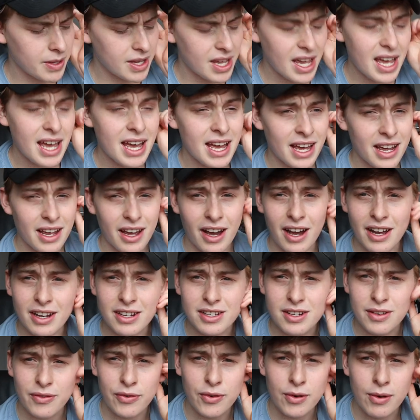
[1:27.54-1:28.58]
But yeah, I
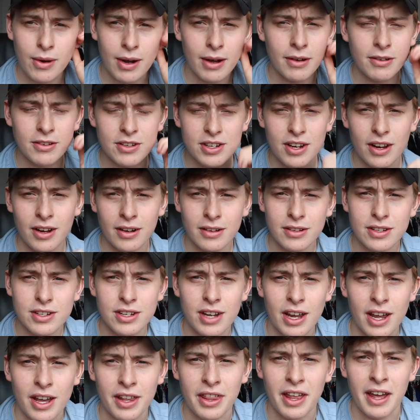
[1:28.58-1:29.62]
just thought I'd
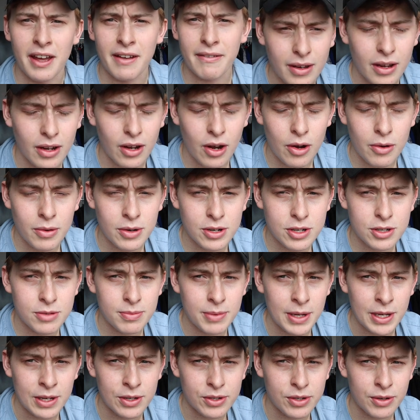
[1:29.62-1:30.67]
share that. The guy watched
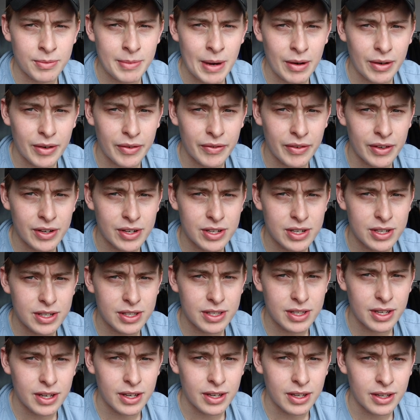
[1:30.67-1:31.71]
Being John Malkovich.
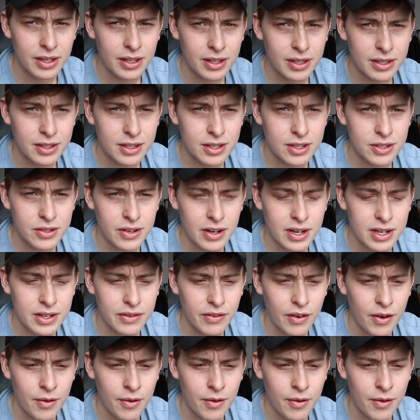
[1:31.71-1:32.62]
It's a strange